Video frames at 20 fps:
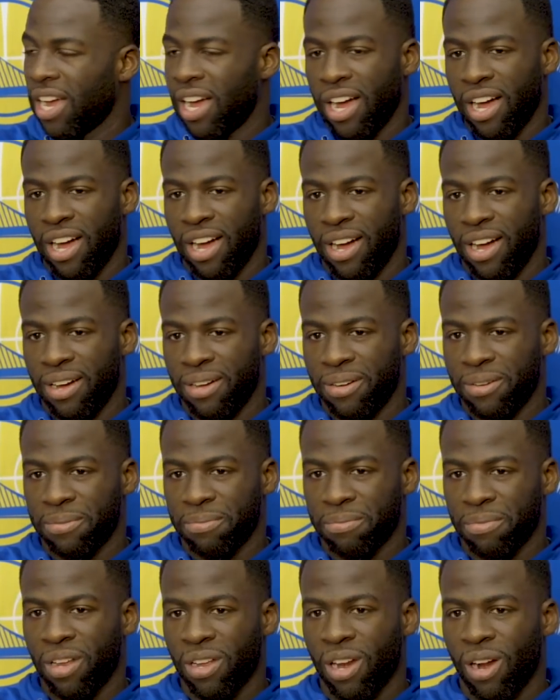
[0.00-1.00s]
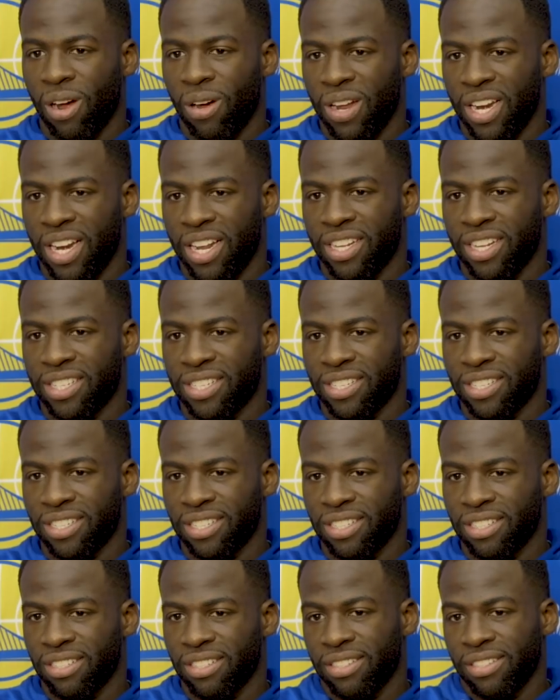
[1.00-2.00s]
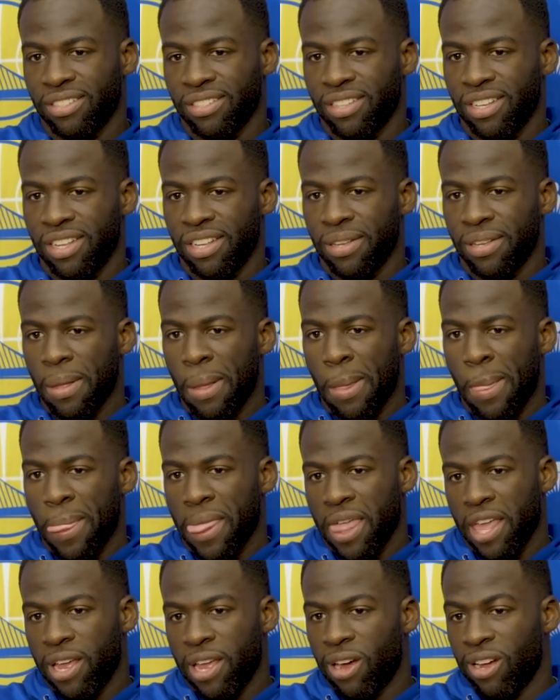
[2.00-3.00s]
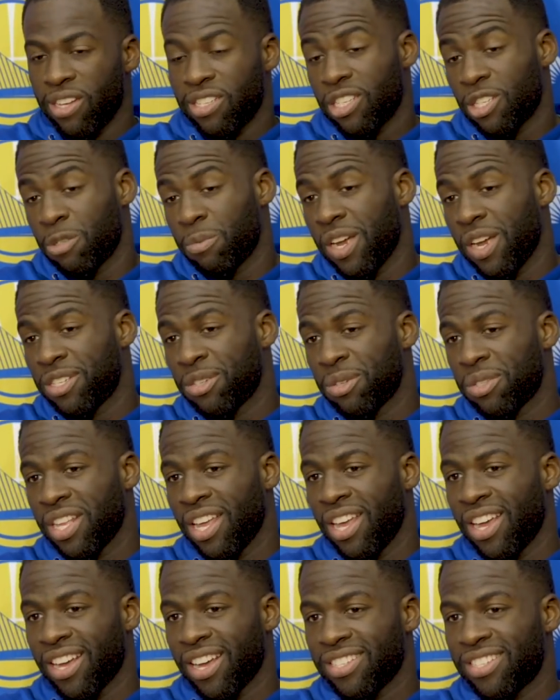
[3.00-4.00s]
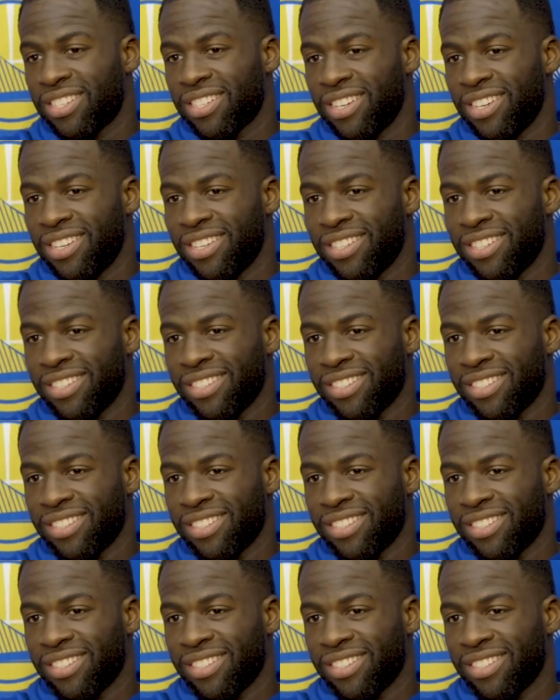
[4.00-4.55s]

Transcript: Uh, you know, it's you know it's a special thing. It's a